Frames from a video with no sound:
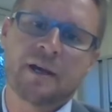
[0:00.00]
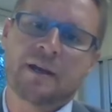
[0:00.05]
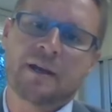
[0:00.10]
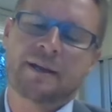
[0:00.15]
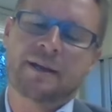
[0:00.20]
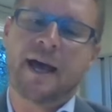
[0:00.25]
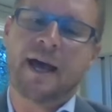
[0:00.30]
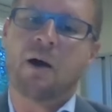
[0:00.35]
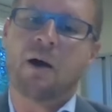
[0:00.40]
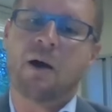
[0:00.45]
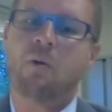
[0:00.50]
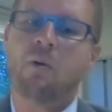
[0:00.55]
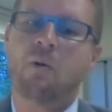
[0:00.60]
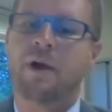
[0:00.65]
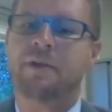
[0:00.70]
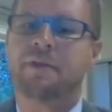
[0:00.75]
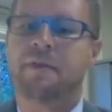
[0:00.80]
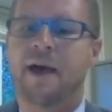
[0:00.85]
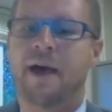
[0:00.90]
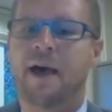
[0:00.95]
Now,
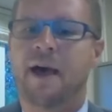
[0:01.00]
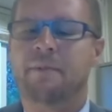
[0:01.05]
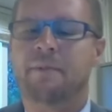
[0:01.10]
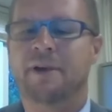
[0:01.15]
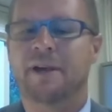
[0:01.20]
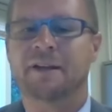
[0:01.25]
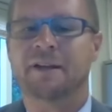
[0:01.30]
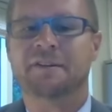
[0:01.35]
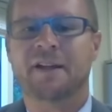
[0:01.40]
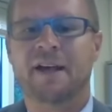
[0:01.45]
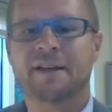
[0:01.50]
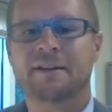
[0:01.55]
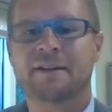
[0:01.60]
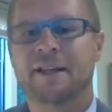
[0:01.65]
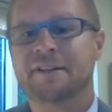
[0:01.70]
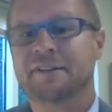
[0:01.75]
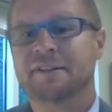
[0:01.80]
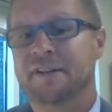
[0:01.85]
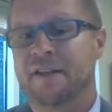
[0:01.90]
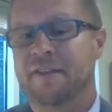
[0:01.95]
with that being said,
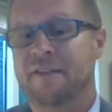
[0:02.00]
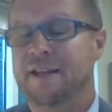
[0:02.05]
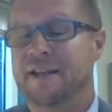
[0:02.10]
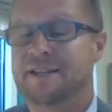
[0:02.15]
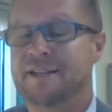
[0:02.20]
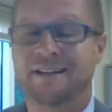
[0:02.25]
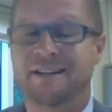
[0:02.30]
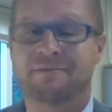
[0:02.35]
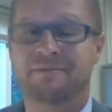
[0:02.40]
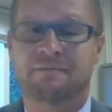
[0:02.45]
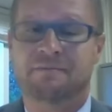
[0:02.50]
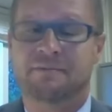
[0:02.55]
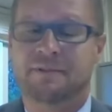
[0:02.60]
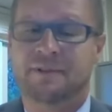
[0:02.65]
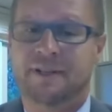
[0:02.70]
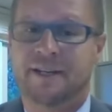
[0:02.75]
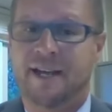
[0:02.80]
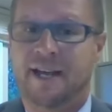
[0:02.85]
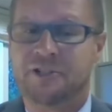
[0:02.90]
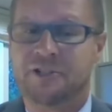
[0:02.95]
let's say they didn't
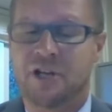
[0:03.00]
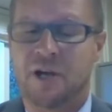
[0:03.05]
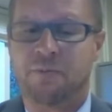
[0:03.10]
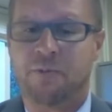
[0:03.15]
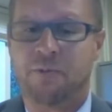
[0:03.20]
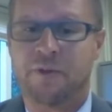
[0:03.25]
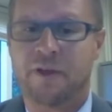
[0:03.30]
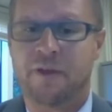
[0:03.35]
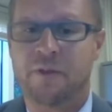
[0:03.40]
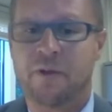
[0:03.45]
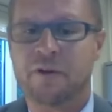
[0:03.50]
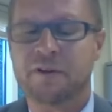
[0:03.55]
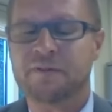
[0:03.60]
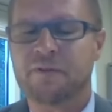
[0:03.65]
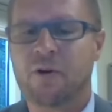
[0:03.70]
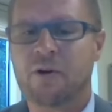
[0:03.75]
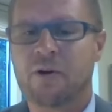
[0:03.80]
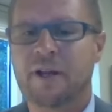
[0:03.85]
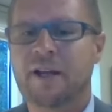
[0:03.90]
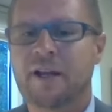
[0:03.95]
catch up within those
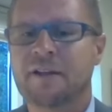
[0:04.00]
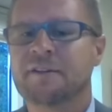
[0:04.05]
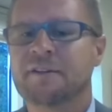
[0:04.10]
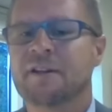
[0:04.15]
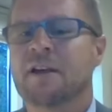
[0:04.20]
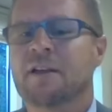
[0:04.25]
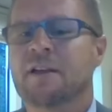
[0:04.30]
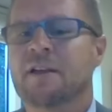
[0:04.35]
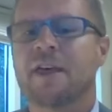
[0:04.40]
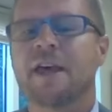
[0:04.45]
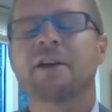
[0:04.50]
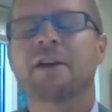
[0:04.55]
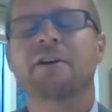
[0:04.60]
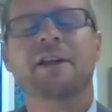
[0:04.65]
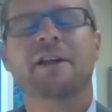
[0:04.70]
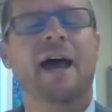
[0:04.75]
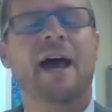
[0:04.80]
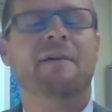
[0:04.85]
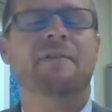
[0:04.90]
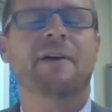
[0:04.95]
four days, they
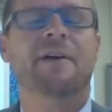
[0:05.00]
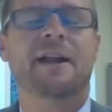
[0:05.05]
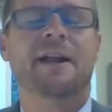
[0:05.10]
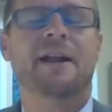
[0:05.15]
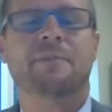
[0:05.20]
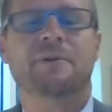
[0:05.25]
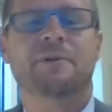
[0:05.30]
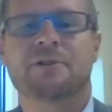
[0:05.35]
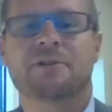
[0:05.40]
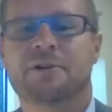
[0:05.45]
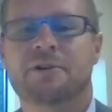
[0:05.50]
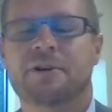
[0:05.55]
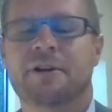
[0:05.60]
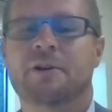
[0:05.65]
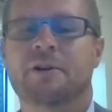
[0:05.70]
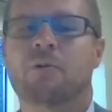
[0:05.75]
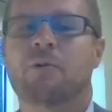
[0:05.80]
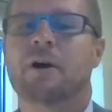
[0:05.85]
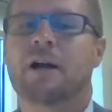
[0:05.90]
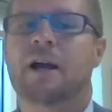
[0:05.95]
could have that opportunity
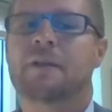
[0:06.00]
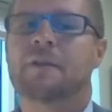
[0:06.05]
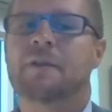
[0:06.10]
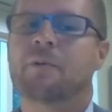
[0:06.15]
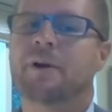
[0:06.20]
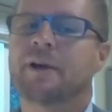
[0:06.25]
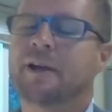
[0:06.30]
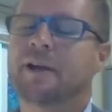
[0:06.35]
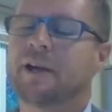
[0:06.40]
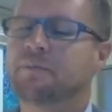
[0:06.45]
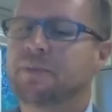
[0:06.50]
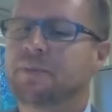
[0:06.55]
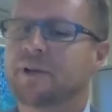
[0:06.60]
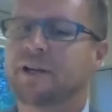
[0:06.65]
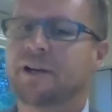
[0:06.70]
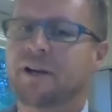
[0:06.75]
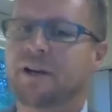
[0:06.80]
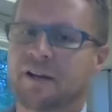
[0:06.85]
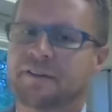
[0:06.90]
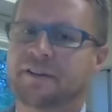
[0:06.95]
to work on the weekend
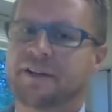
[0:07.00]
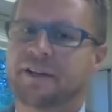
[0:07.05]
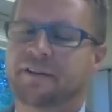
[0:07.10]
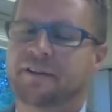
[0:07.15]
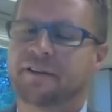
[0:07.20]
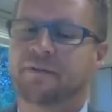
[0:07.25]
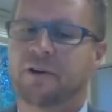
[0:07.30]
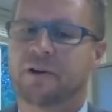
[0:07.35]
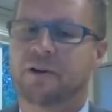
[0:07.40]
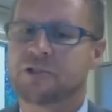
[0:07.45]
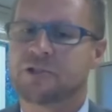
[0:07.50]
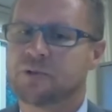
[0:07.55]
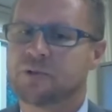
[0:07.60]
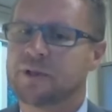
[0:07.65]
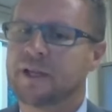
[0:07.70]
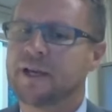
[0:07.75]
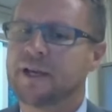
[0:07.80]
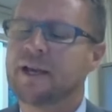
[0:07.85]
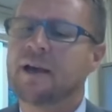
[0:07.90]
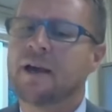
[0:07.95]
because it is
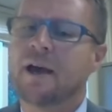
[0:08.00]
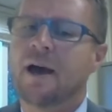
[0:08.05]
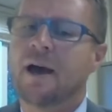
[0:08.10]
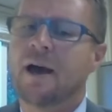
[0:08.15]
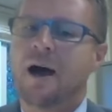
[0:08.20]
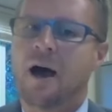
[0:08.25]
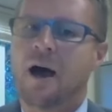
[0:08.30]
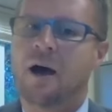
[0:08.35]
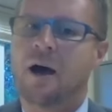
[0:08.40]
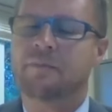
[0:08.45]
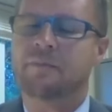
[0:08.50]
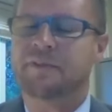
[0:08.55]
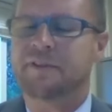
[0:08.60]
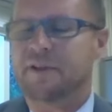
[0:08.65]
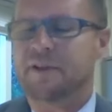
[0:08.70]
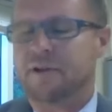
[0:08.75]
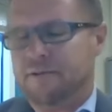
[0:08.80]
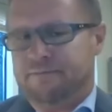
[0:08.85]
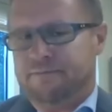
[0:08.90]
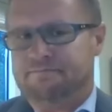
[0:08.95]
virtually. Um,
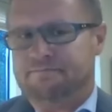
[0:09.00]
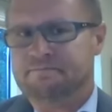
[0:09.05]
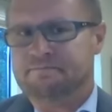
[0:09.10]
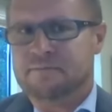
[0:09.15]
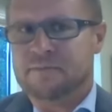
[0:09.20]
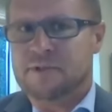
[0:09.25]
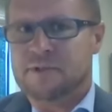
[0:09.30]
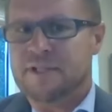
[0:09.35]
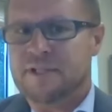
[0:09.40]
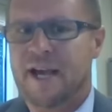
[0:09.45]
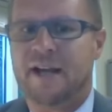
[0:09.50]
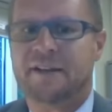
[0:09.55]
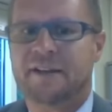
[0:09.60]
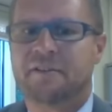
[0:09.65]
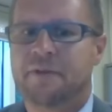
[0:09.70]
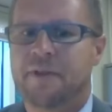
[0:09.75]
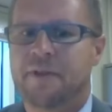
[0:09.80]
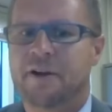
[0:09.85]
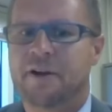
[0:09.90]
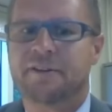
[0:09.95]
so yes,
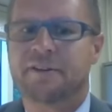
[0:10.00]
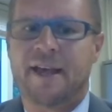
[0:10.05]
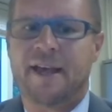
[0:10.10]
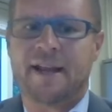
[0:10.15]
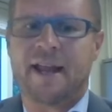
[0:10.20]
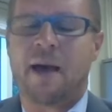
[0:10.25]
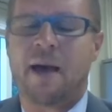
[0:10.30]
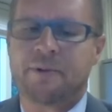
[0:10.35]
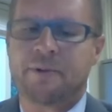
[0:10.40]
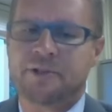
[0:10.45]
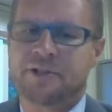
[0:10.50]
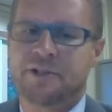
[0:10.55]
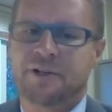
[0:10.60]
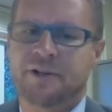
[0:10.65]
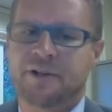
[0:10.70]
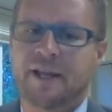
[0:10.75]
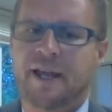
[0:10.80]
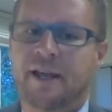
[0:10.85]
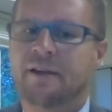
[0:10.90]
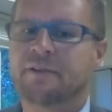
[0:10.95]
there's that
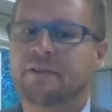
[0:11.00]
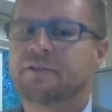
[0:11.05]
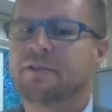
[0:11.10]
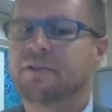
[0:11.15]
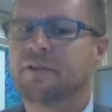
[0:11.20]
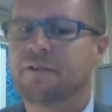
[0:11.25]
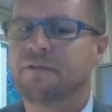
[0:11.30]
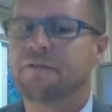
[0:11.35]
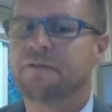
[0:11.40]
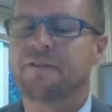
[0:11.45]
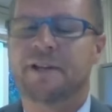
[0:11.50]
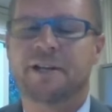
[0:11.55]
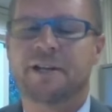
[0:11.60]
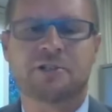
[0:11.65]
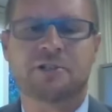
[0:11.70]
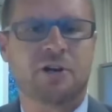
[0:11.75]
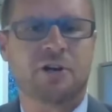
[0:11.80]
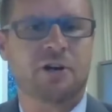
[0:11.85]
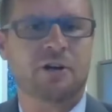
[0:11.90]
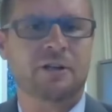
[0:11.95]
opportunity to
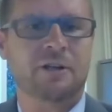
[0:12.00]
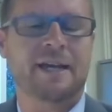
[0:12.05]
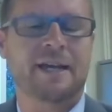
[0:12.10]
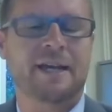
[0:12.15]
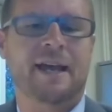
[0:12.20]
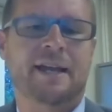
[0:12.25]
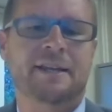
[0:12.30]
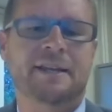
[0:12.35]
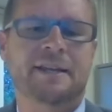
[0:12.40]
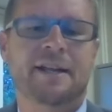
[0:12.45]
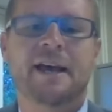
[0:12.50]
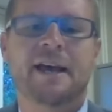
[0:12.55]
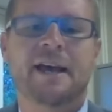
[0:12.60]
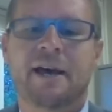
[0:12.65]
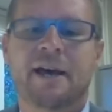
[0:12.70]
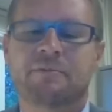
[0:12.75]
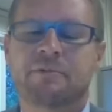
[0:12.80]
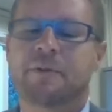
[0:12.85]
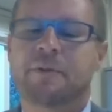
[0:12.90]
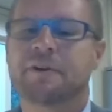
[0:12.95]
finish early and get
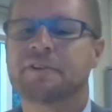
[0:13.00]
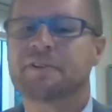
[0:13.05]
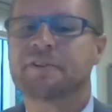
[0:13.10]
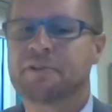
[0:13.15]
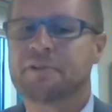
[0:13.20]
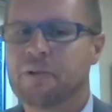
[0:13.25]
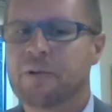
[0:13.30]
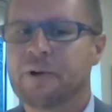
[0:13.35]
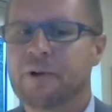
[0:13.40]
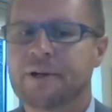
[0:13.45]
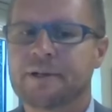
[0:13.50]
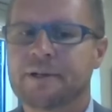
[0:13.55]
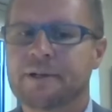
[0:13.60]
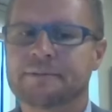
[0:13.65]
ahead with their schoolwork.